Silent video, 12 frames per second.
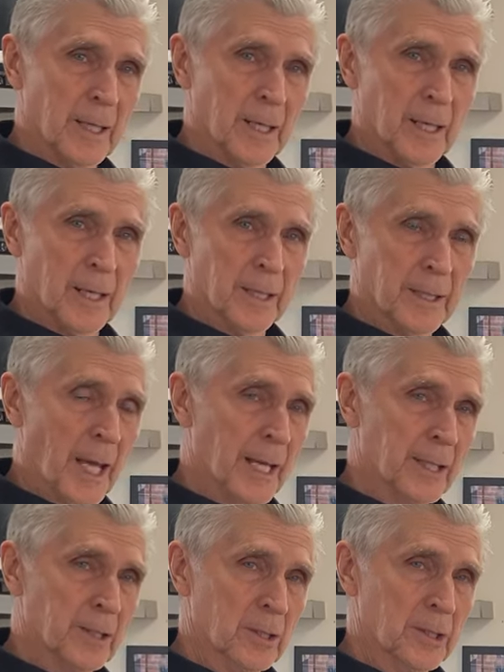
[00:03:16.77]
uh, an
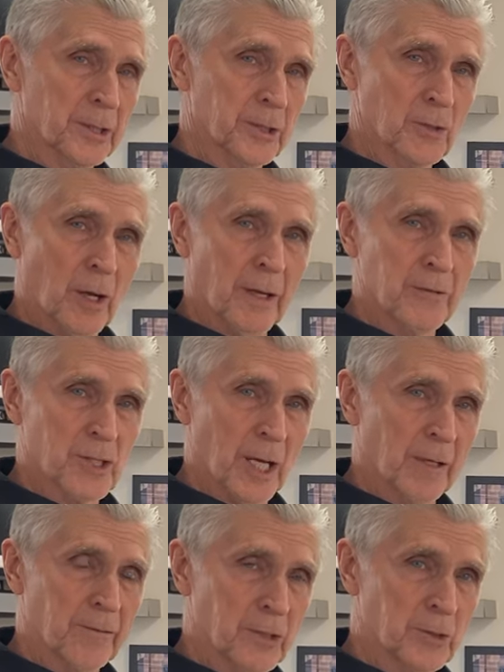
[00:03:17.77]
angle in your drive
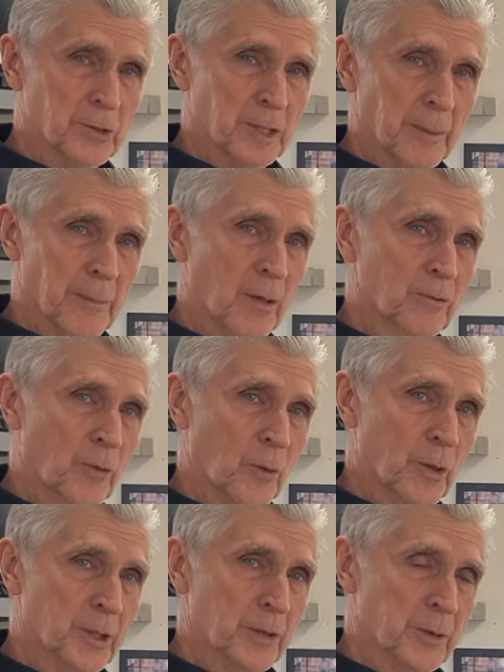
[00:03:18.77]
shaft, usually about
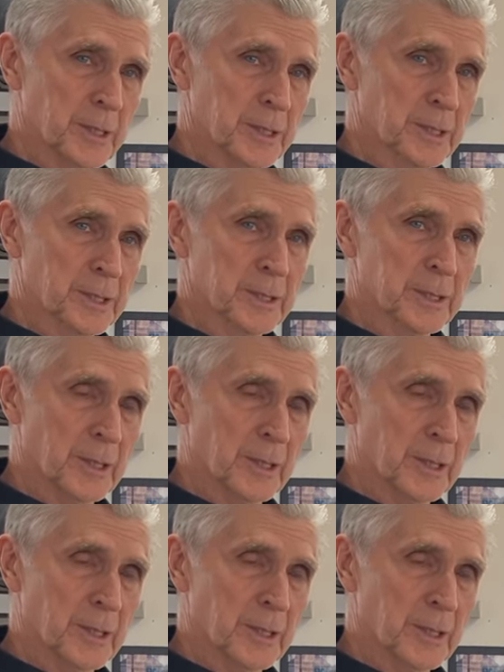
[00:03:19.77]
four degrees,